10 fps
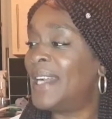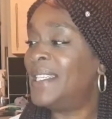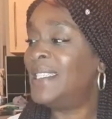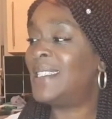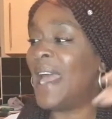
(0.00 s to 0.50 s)

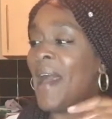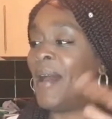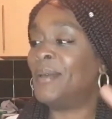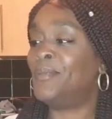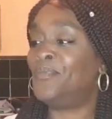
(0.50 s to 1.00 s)
He's
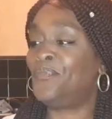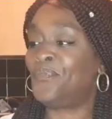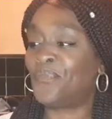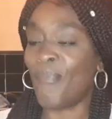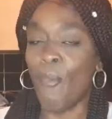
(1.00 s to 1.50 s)
out.
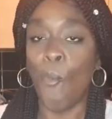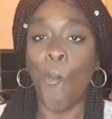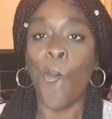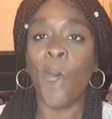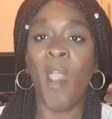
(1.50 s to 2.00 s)

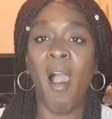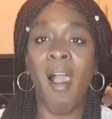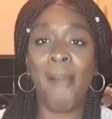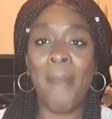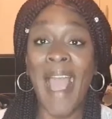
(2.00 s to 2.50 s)

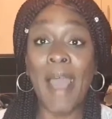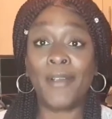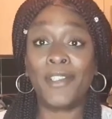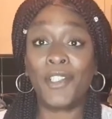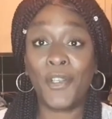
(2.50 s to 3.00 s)
I'm
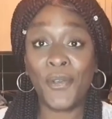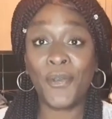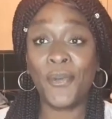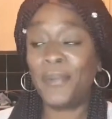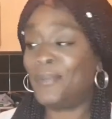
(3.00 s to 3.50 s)
out
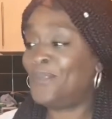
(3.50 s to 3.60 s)
too.